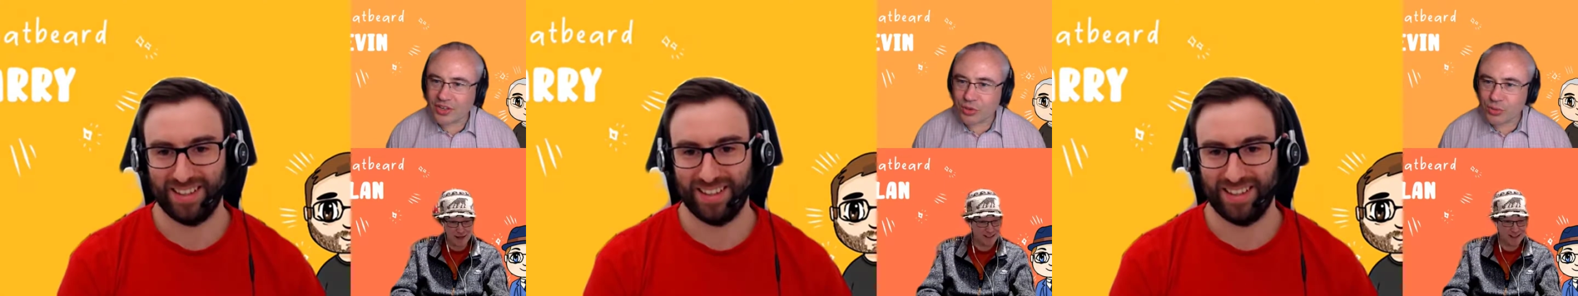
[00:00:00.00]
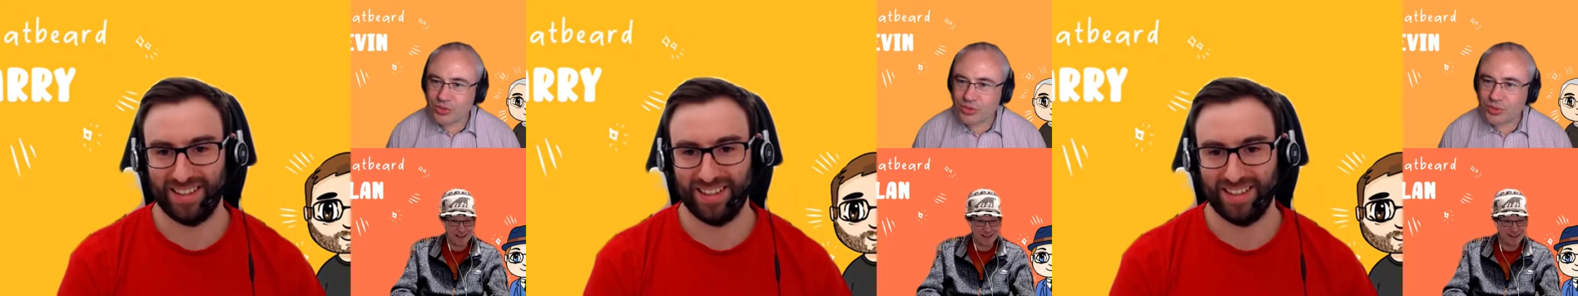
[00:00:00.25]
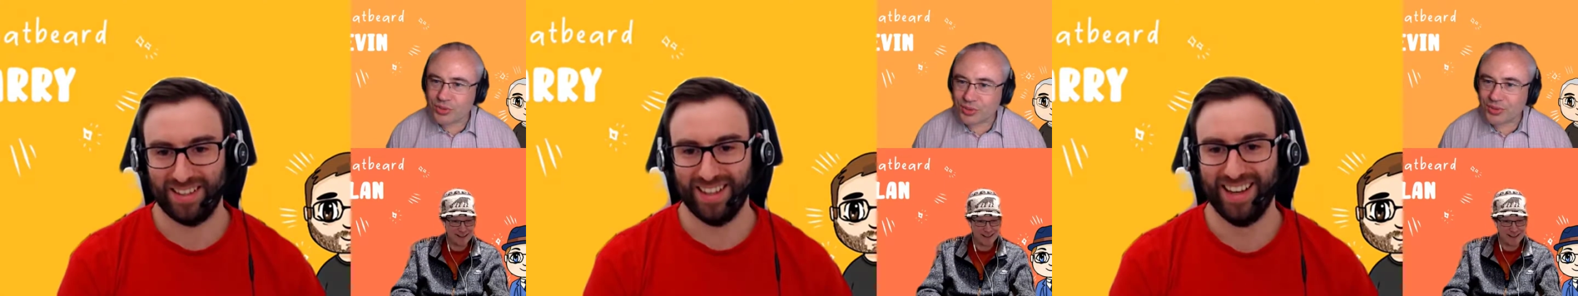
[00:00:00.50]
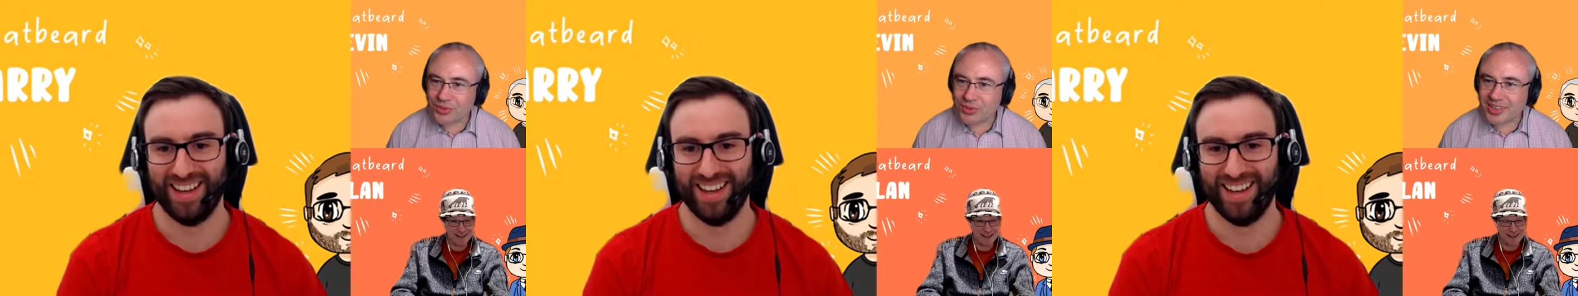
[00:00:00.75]
Speaker 1: Goat or
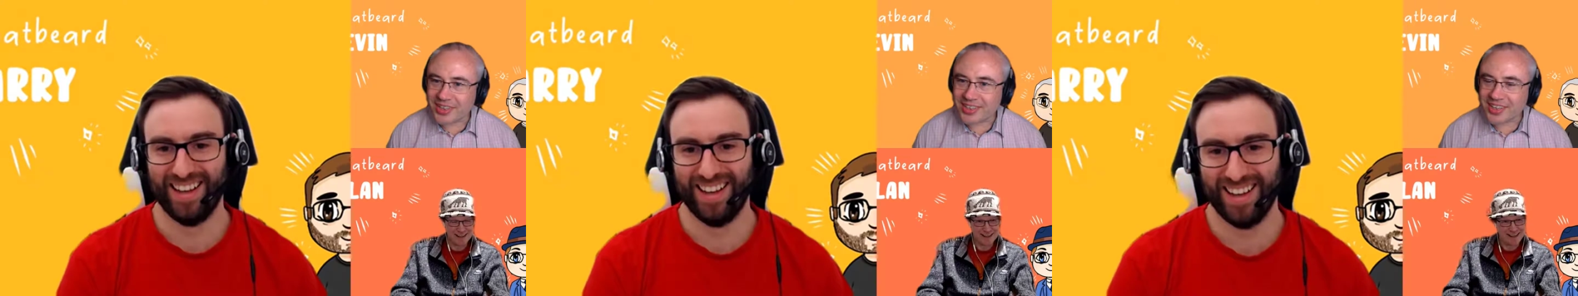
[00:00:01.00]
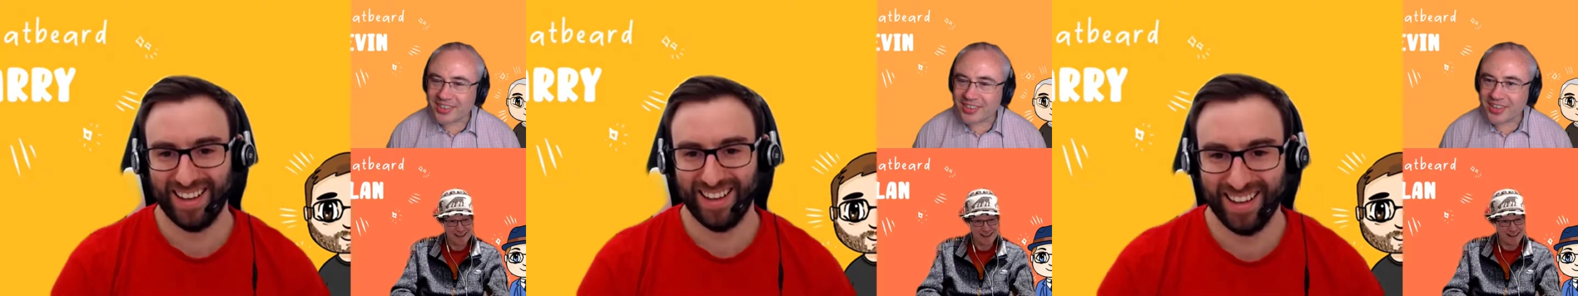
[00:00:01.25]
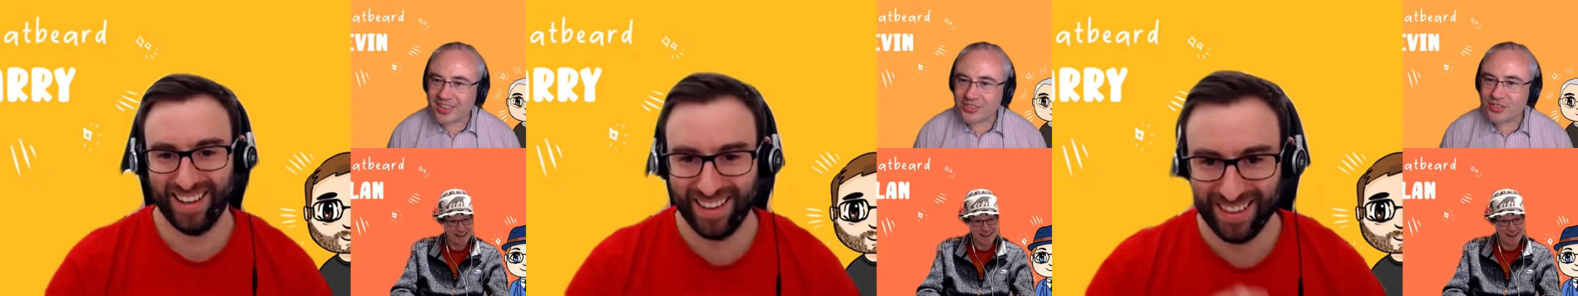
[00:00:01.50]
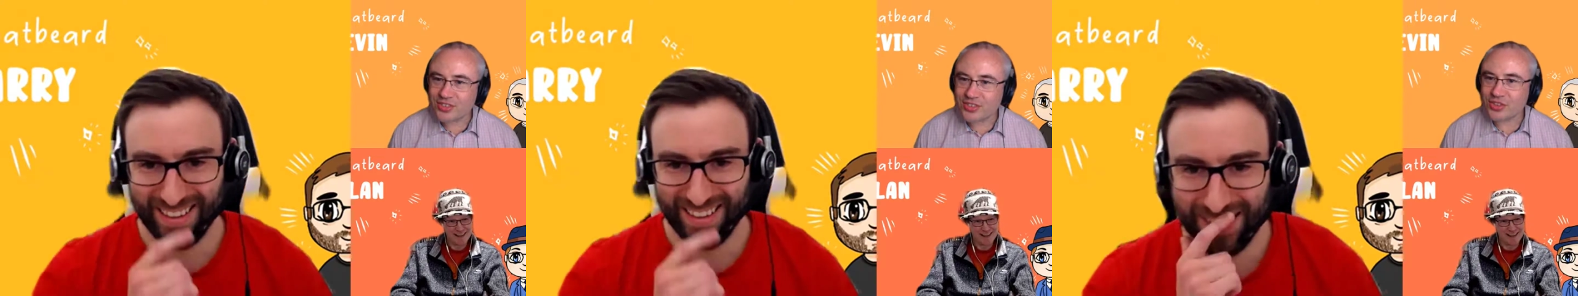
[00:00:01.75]
a, uh, a, a
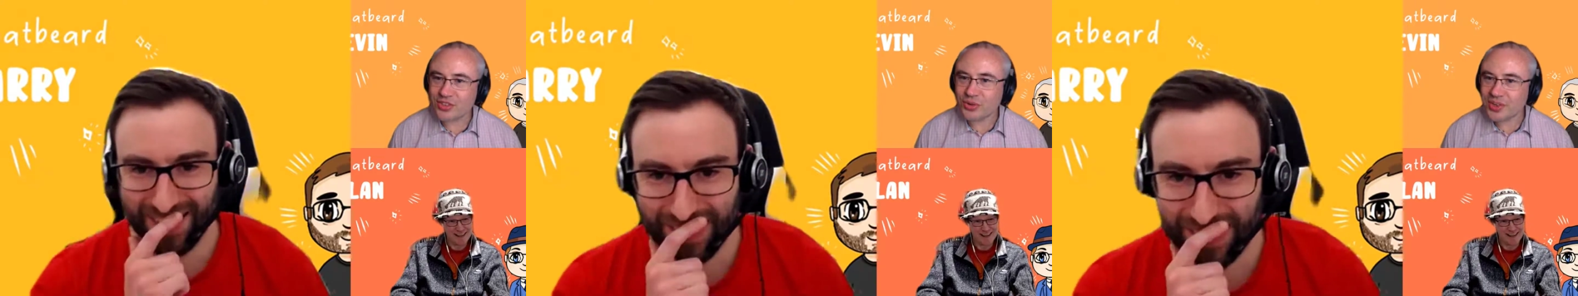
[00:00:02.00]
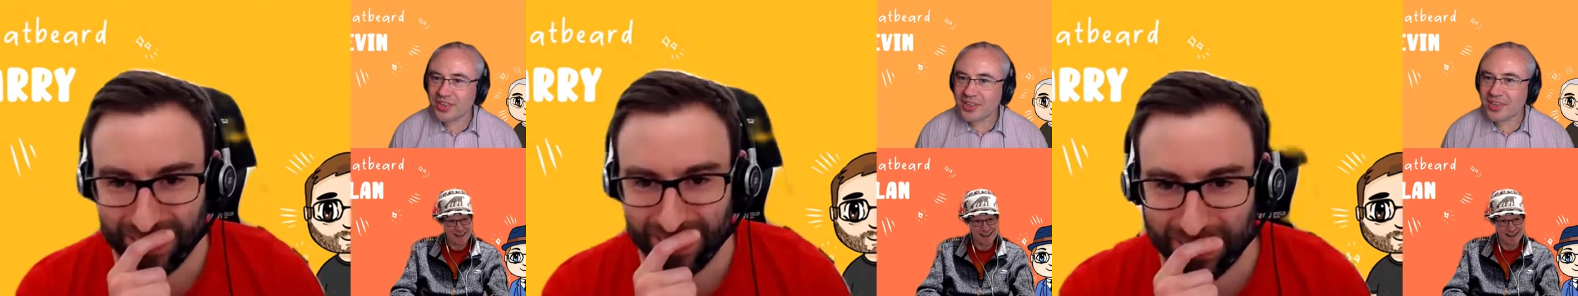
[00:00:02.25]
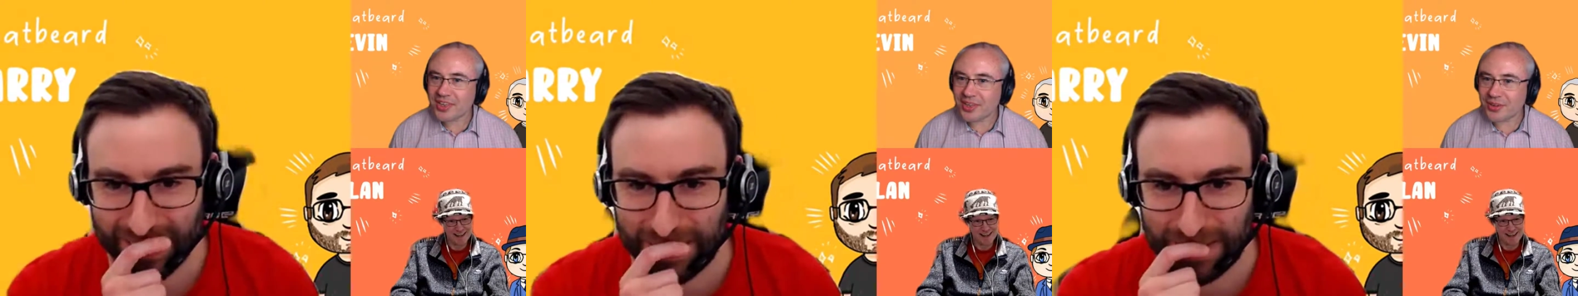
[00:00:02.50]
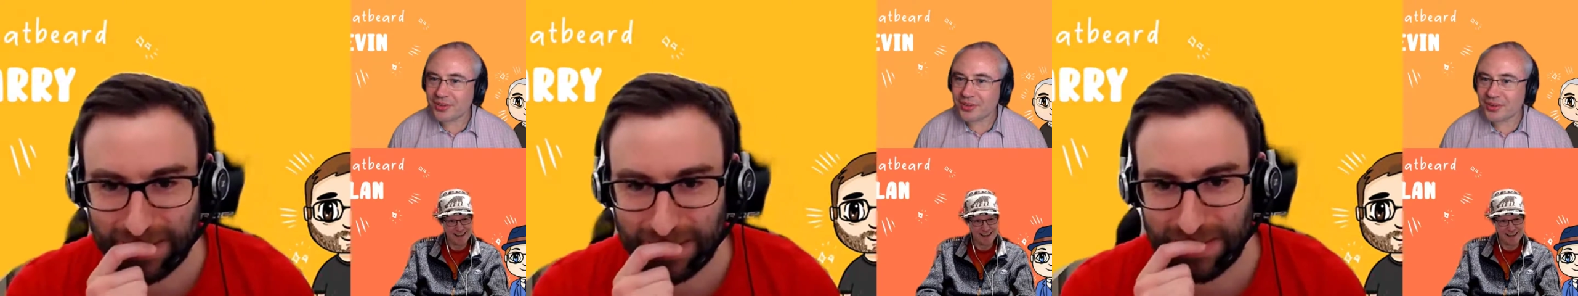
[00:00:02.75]
donkey
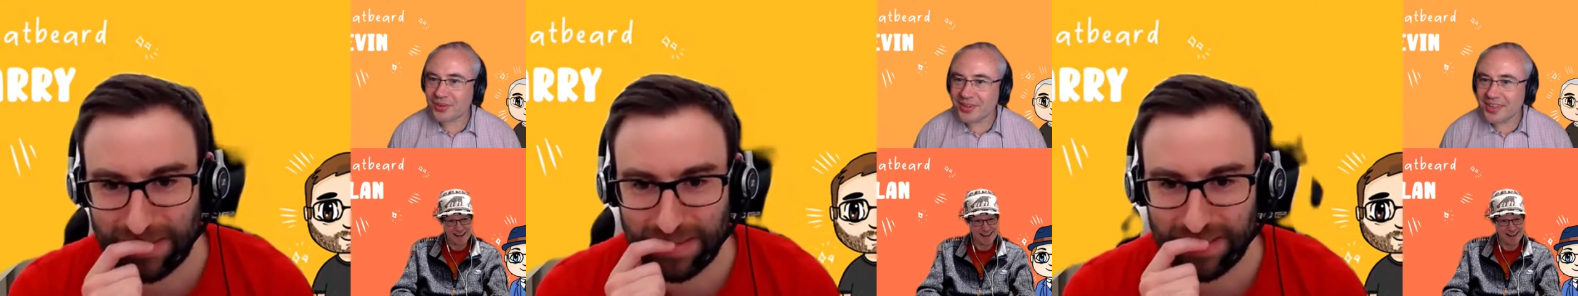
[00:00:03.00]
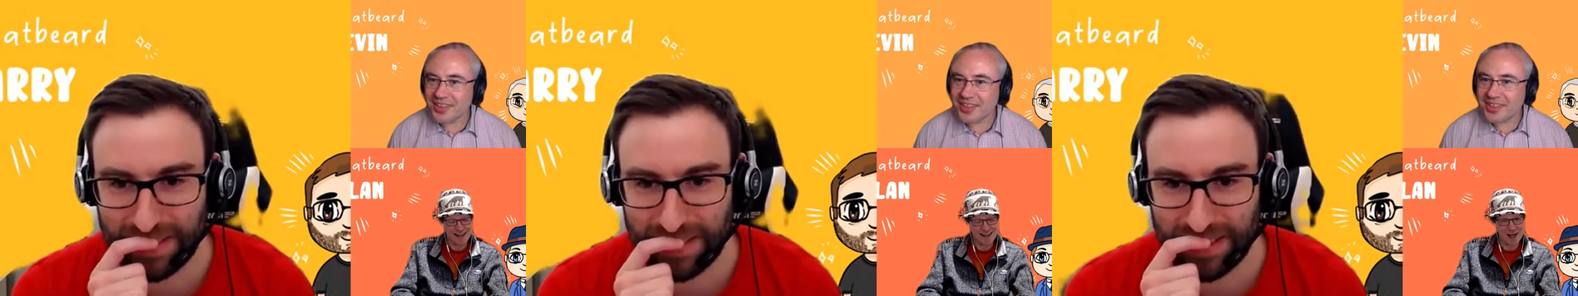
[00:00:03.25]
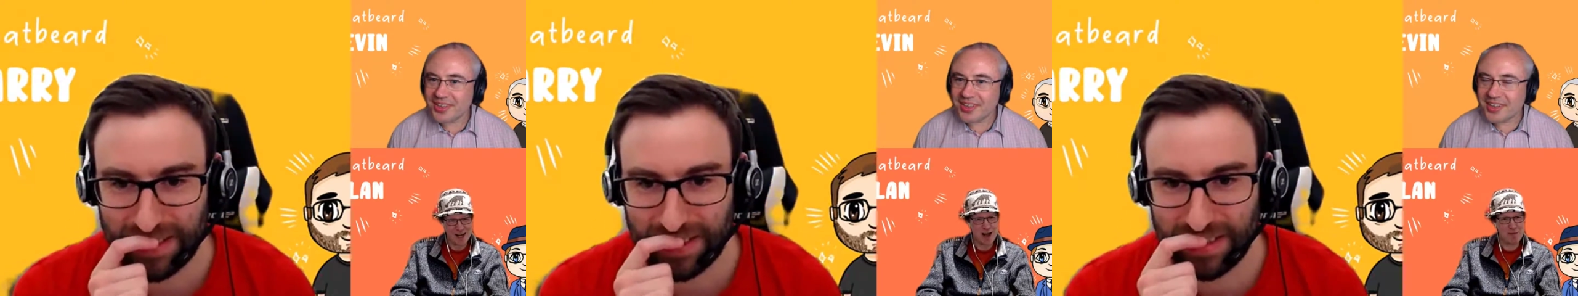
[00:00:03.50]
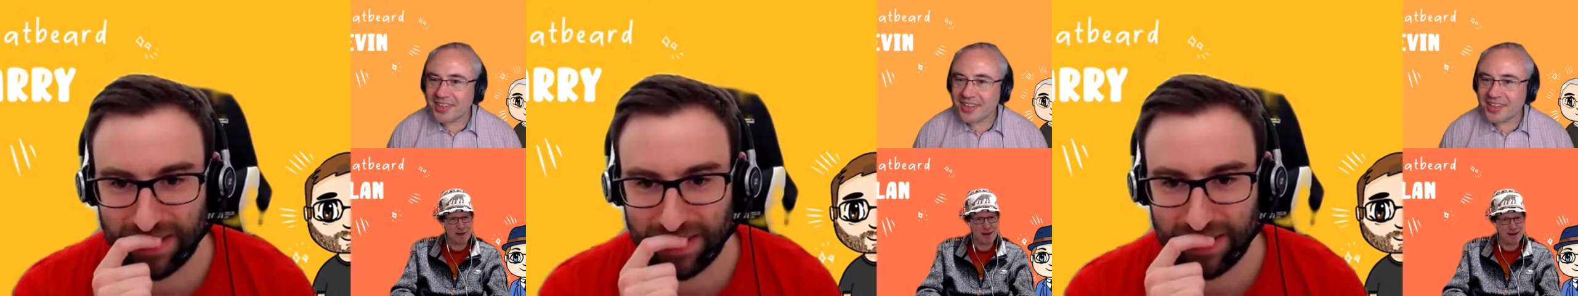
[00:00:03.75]
or?
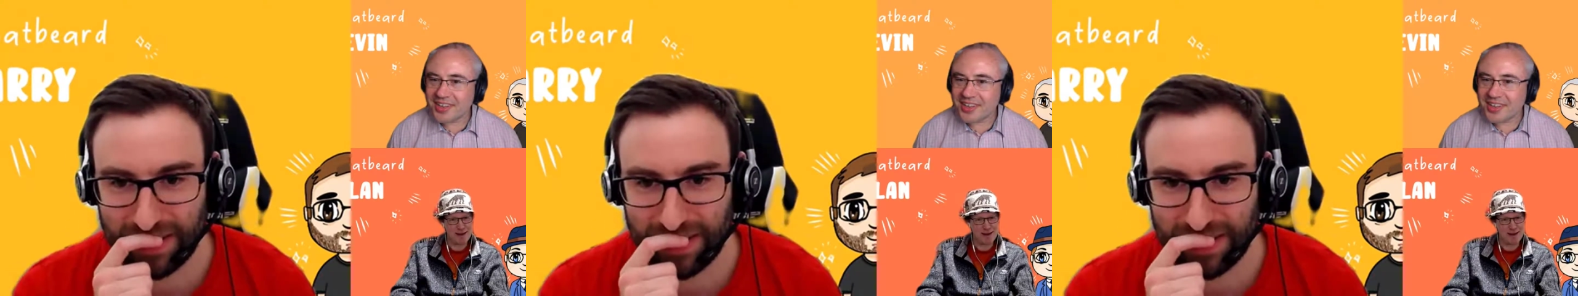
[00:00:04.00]
Llama.